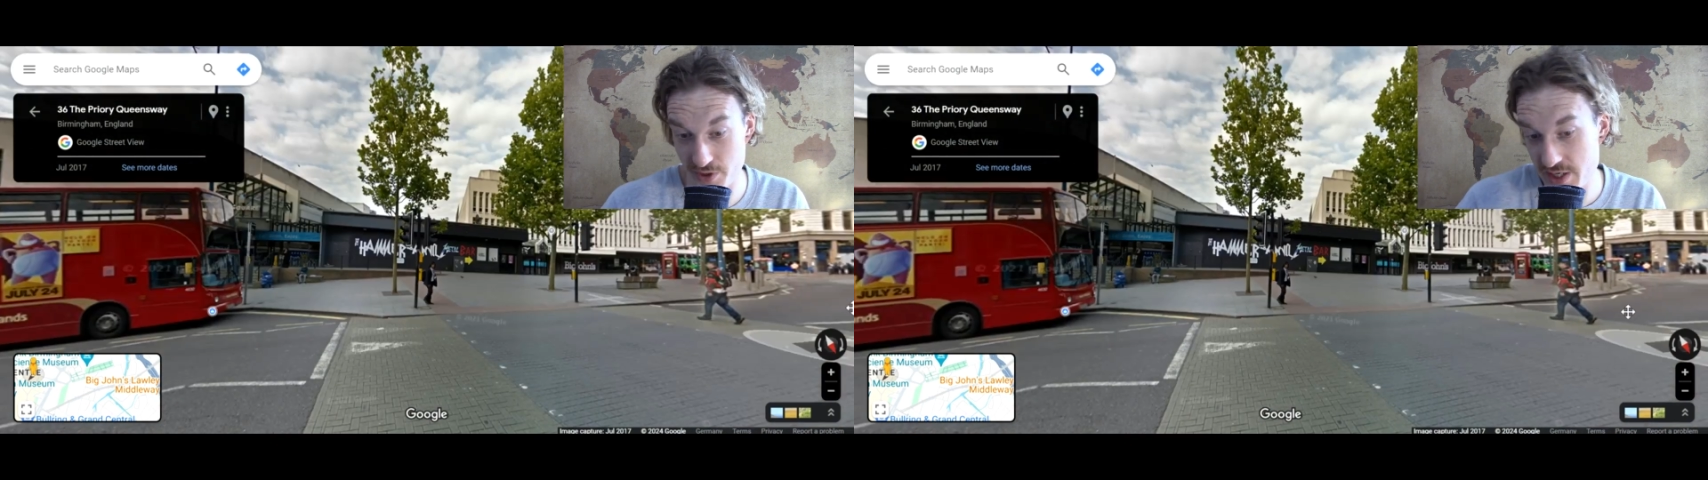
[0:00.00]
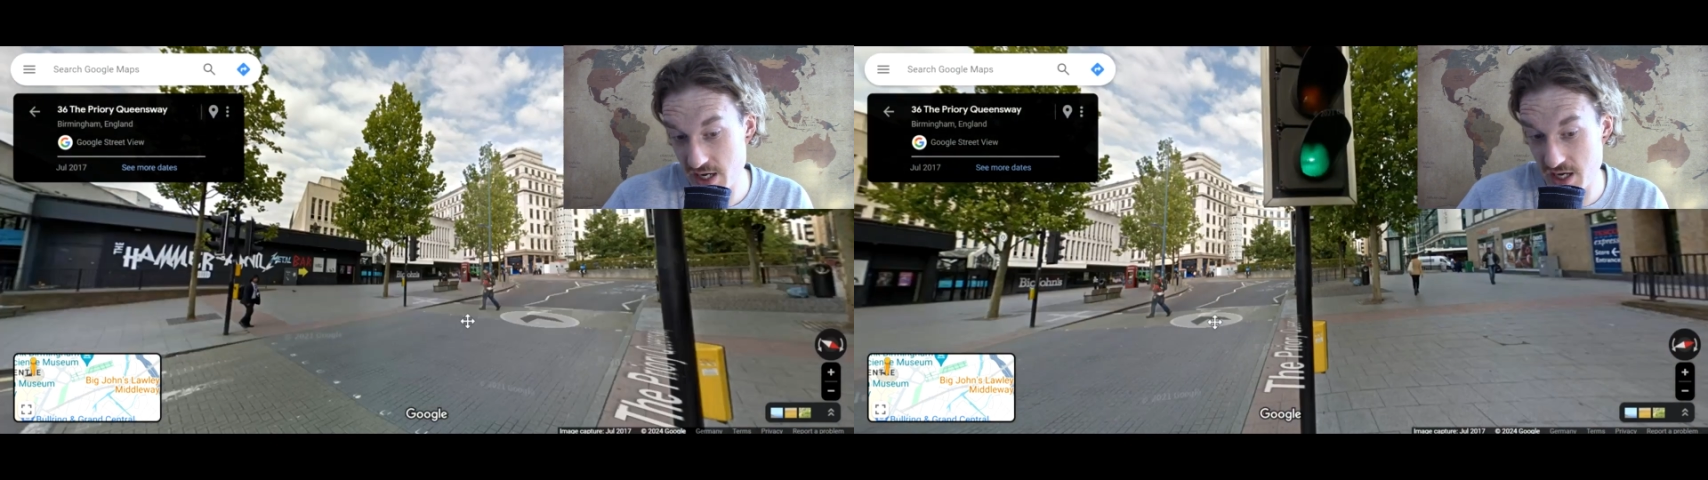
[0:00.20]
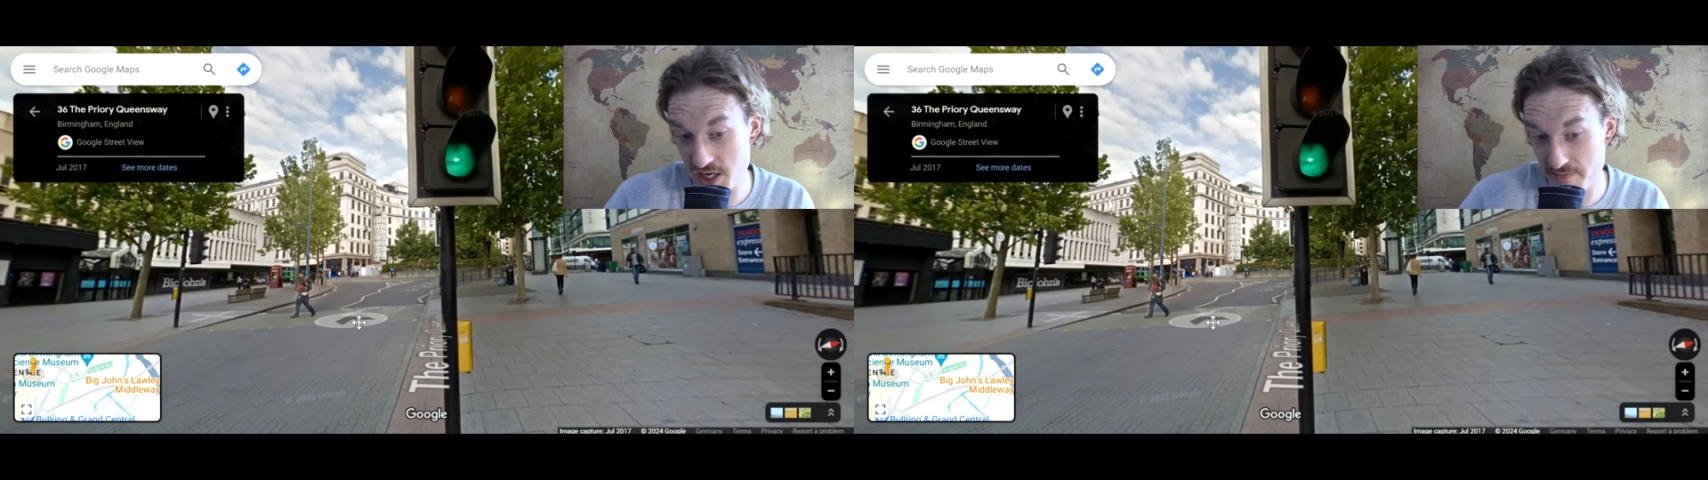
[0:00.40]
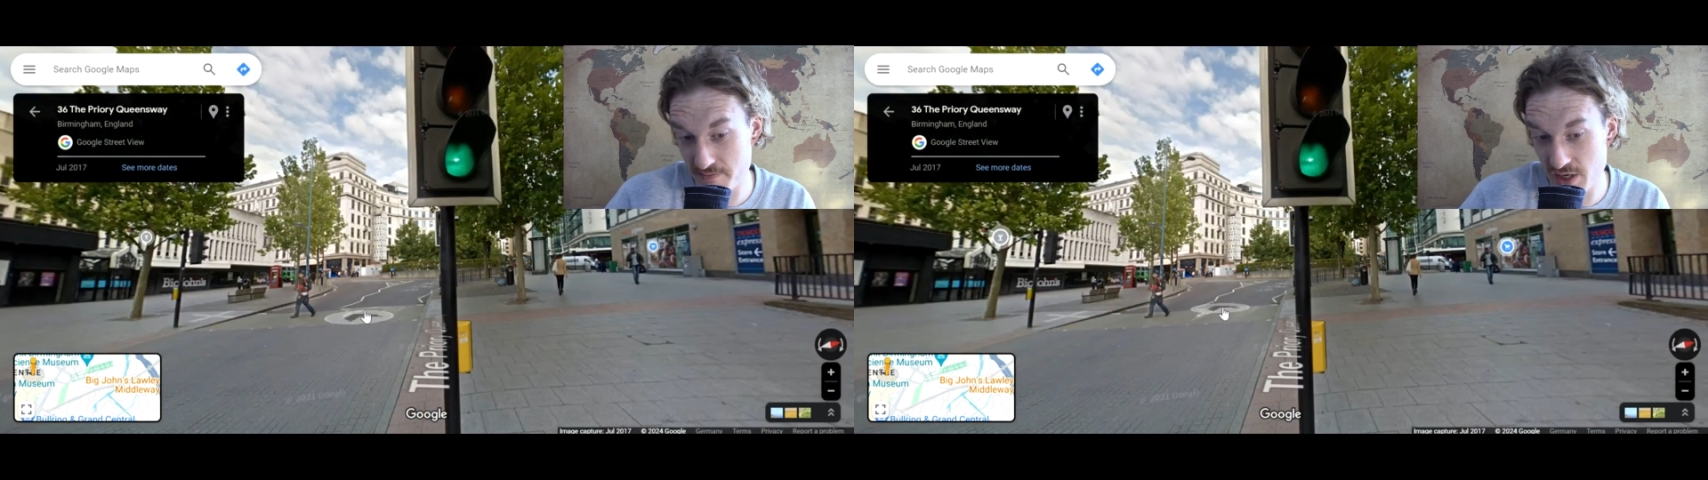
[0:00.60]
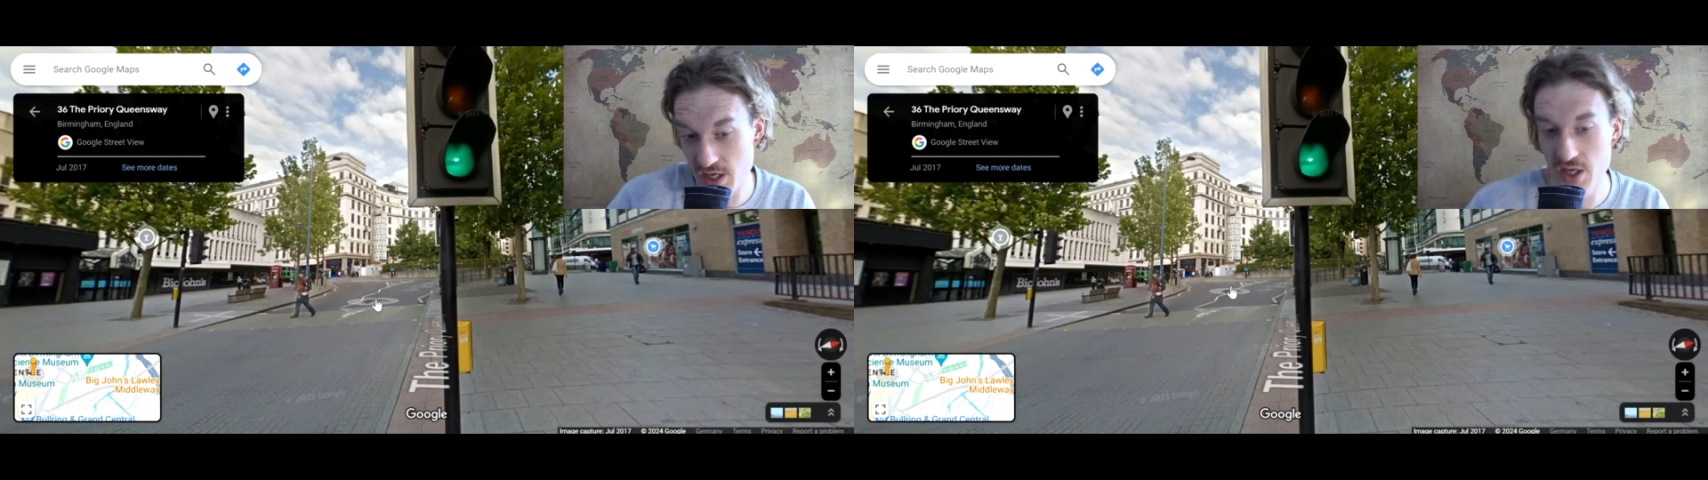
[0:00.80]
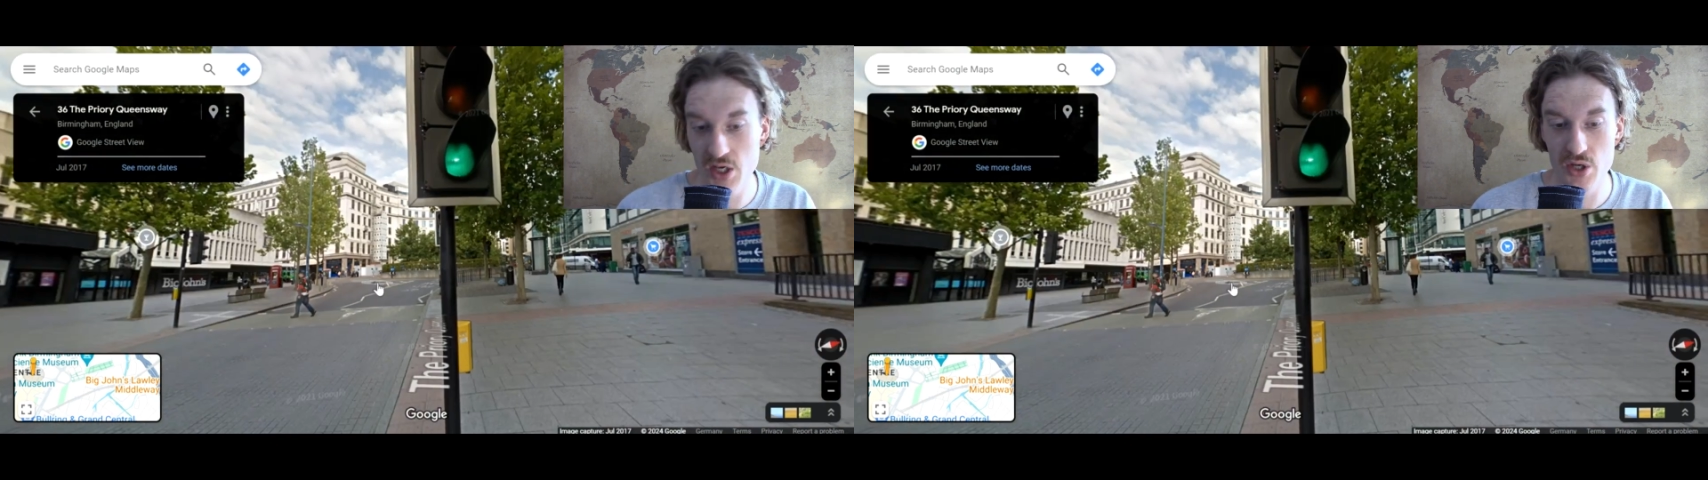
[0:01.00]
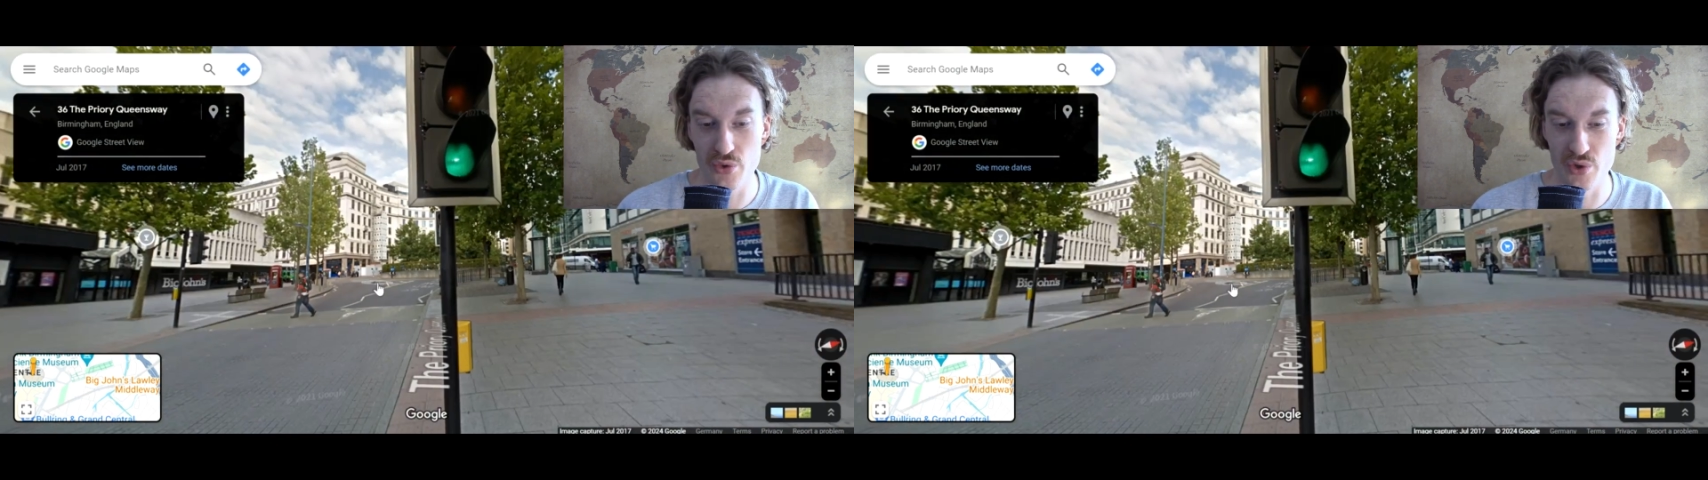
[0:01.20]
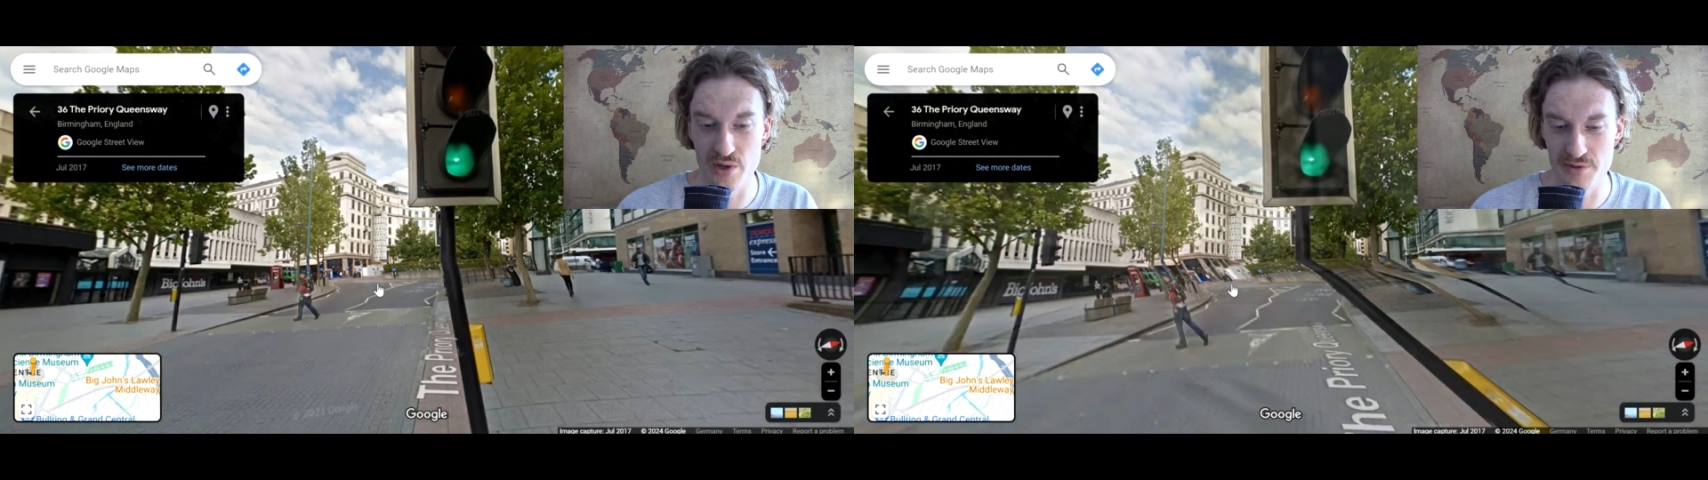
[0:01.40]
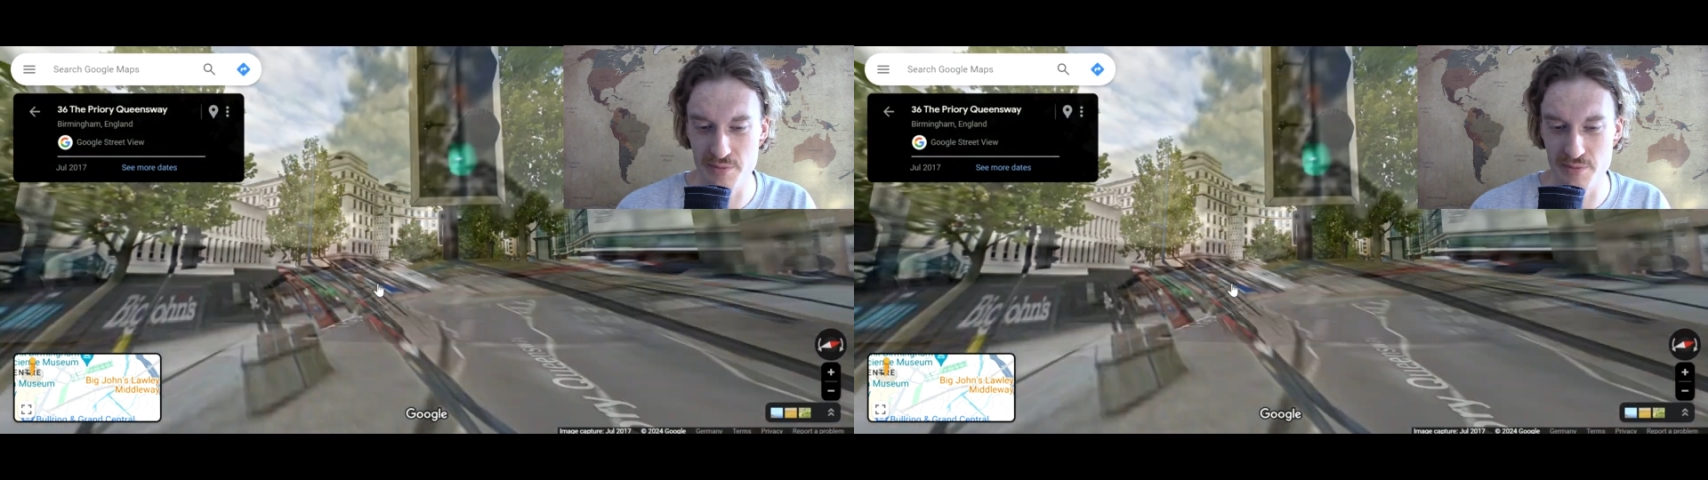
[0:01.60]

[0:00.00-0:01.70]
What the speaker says: time, or of a